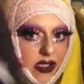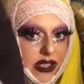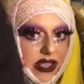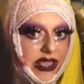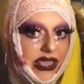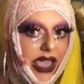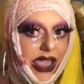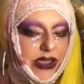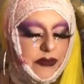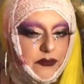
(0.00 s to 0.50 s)

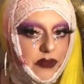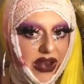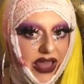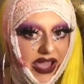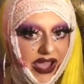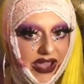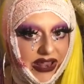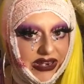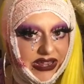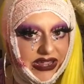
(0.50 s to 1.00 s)
game
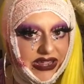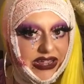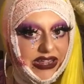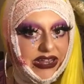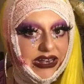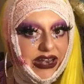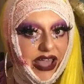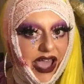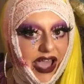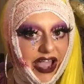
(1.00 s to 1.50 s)
plan
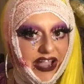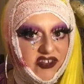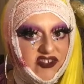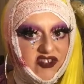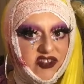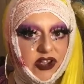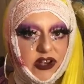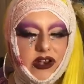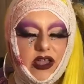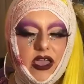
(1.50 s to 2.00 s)
in
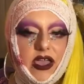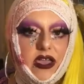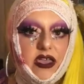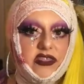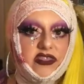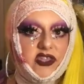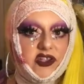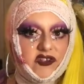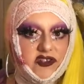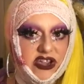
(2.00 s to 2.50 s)
action.
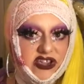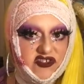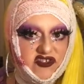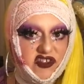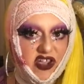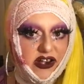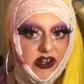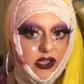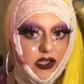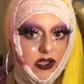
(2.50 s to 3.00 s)
The Kris
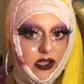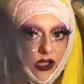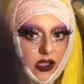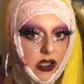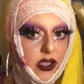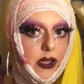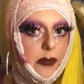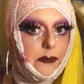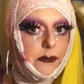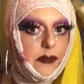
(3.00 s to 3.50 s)
Jenner
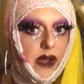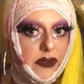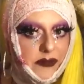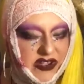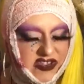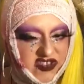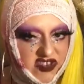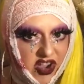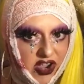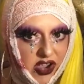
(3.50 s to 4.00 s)

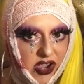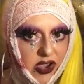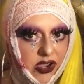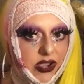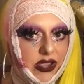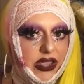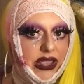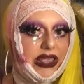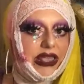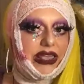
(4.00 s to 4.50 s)
Mummager
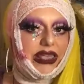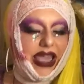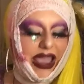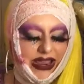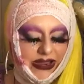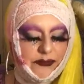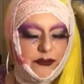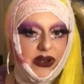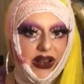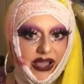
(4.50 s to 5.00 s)

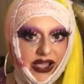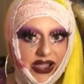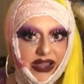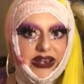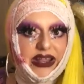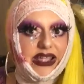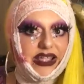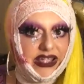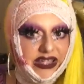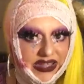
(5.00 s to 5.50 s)
game
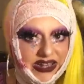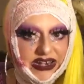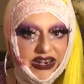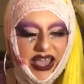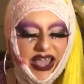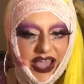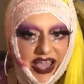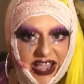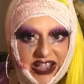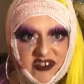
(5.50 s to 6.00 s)
plan in
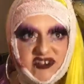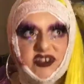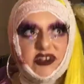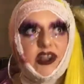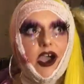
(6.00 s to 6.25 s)
action.